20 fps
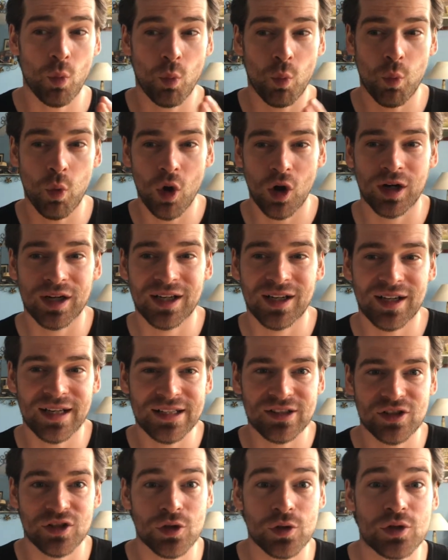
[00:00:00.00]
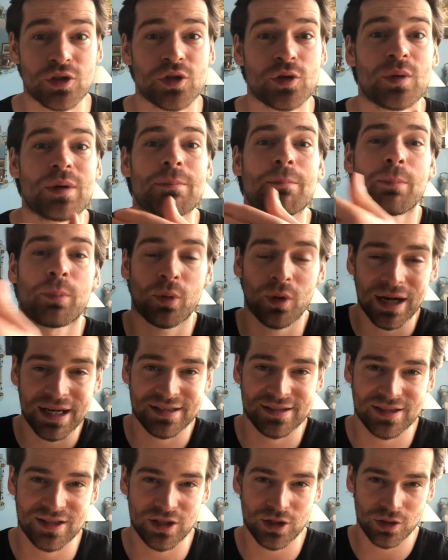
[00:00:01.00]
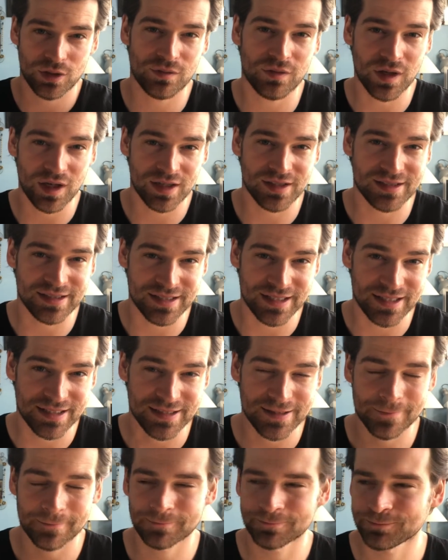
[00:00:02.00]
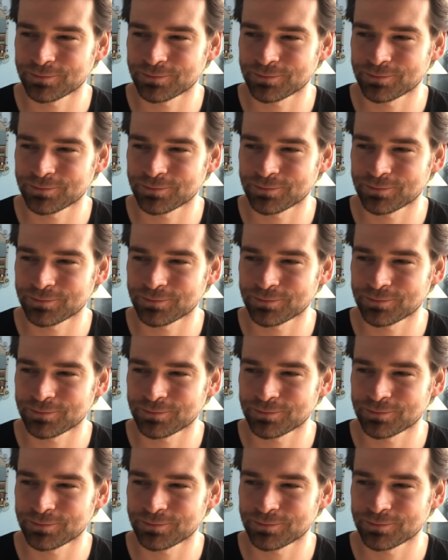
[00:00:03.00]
what can I do to impress the universities?